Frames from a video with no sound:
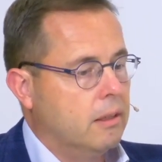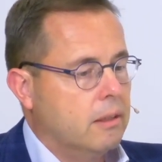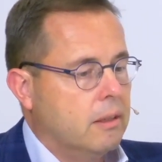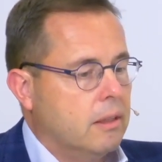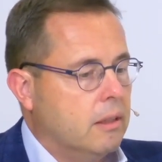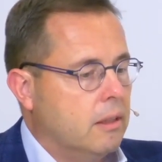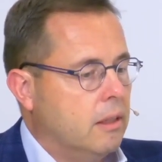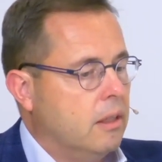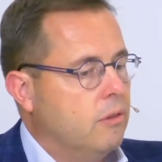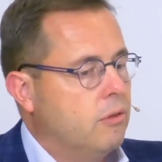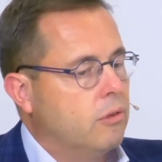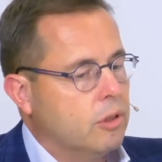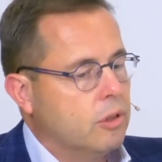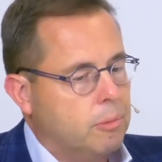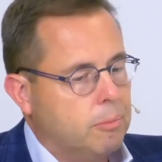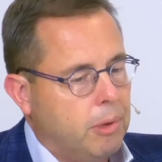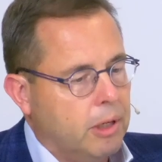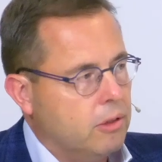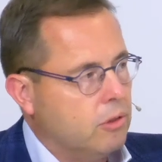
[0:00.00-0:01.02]
if
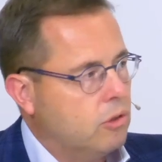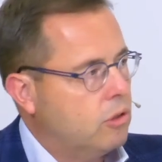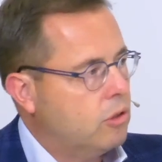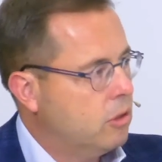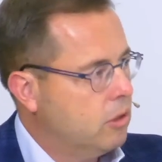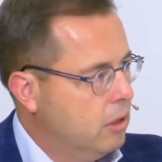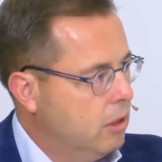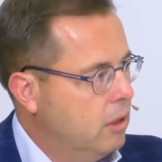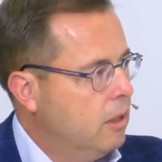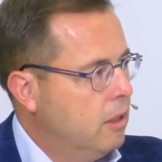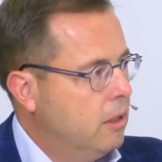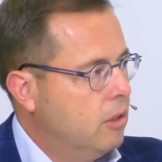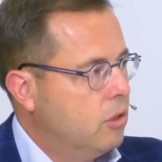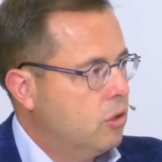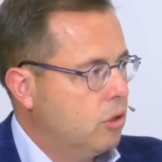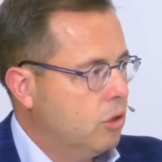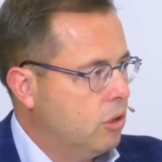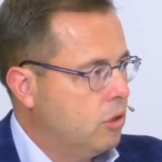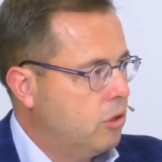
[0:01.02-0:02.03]
response,
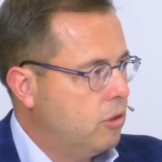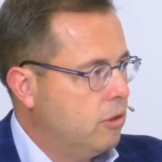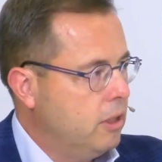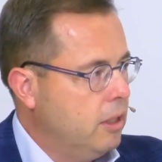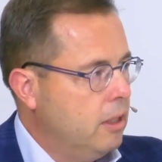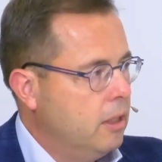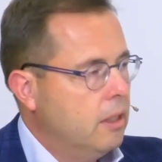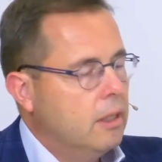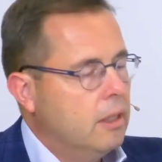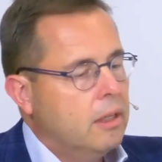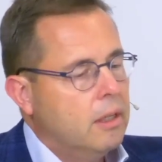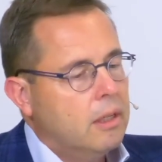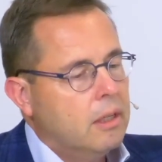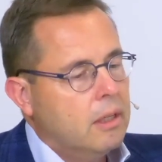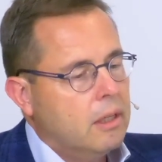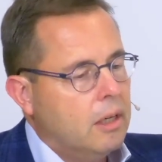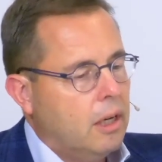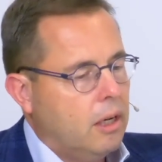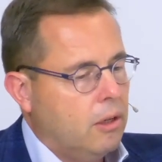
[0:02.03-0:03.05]
surgery,
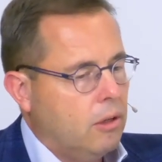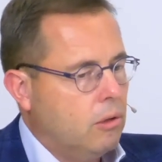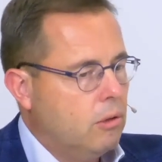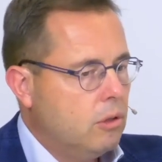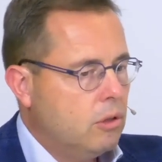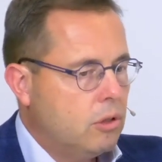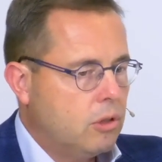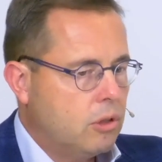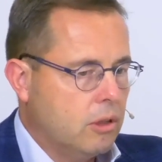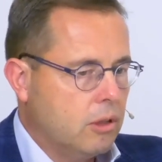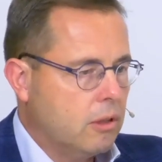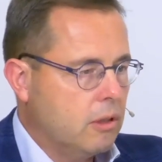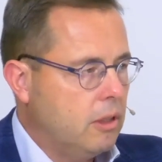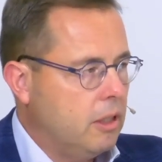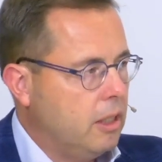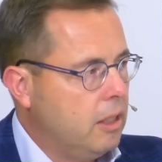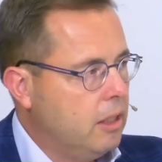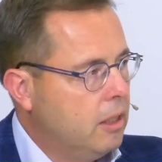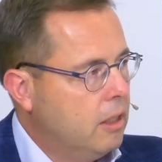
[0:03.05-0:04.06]
now
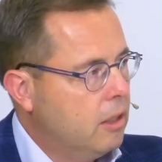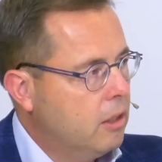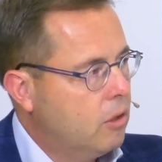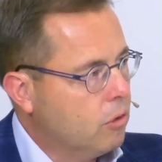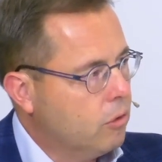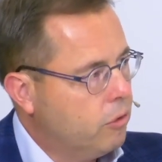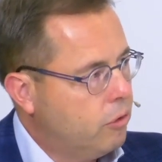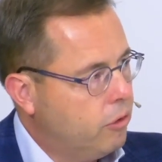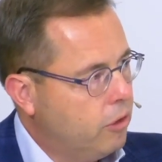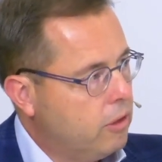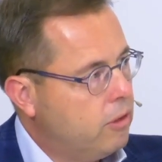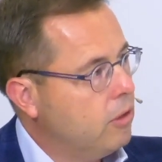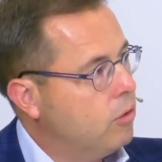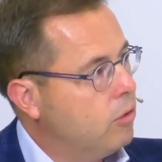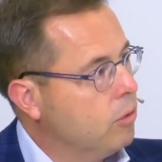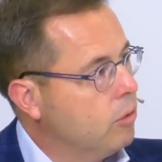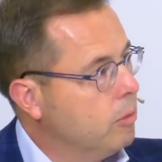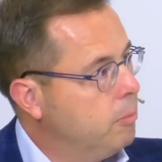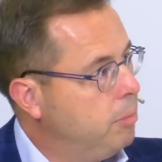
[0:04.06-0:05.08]
certainly converted
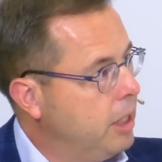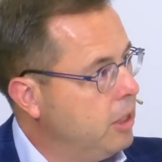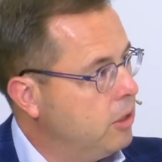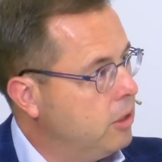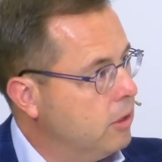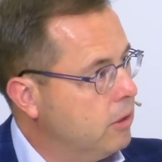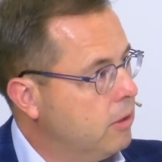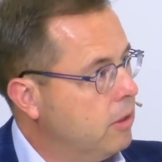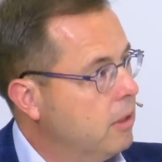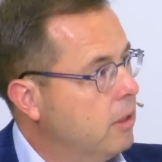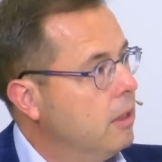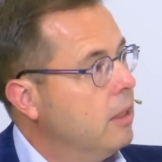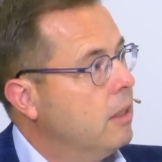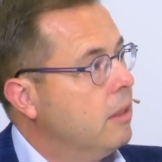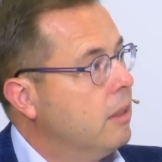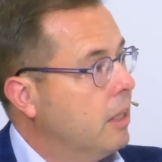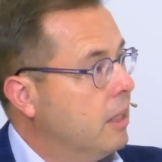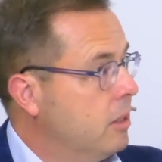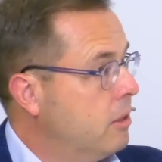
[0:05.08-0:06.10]
to a patient
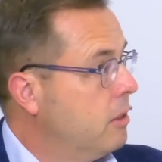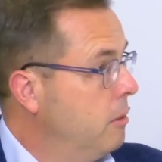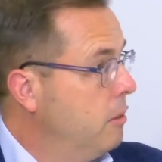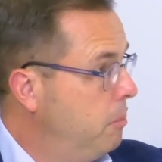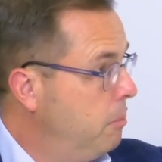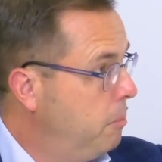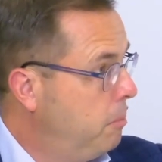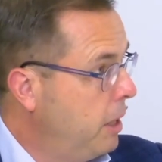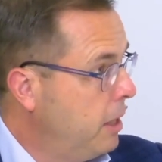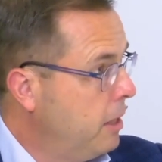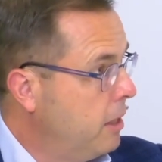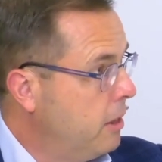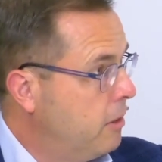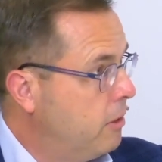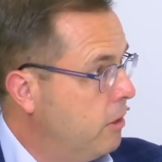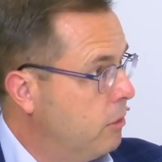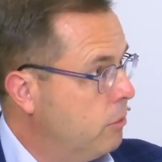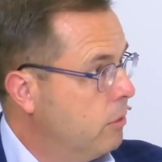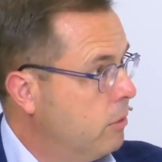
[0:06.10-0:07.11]
that is
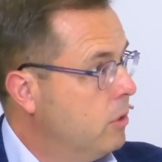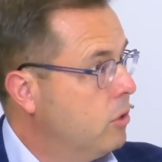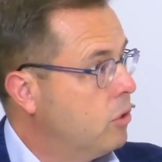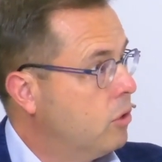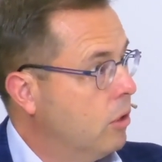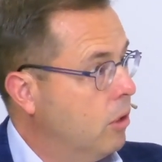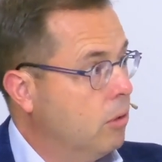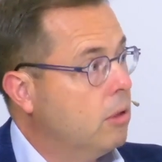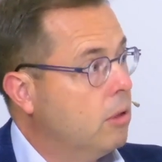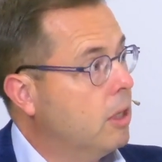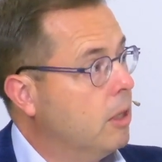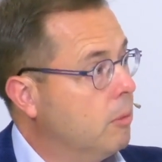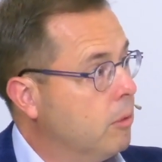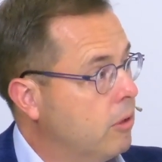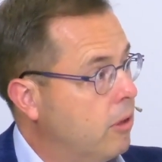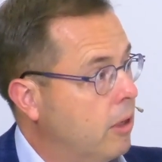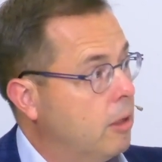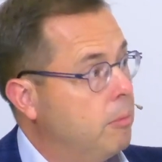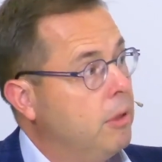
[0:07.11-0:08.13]
palliative, so
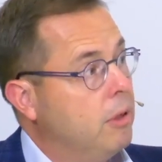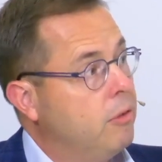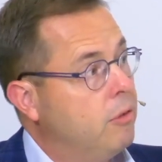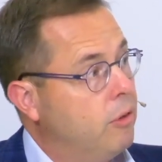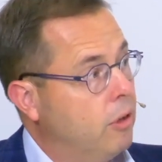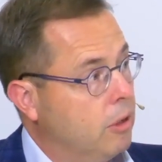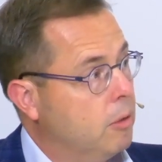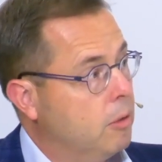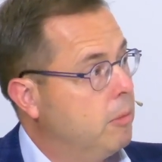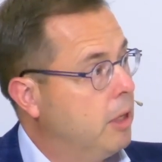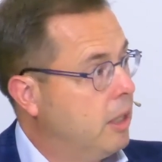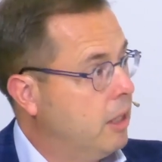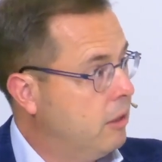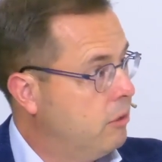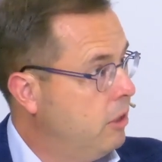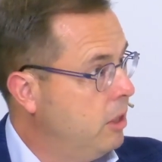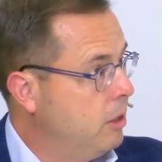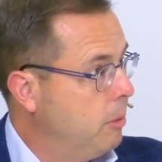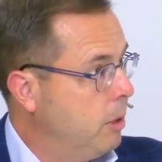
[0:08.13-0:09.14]
chemotherapy followed by
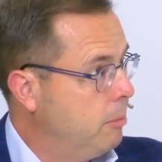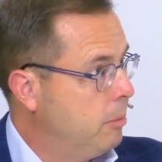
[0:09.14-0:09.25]
avelumab.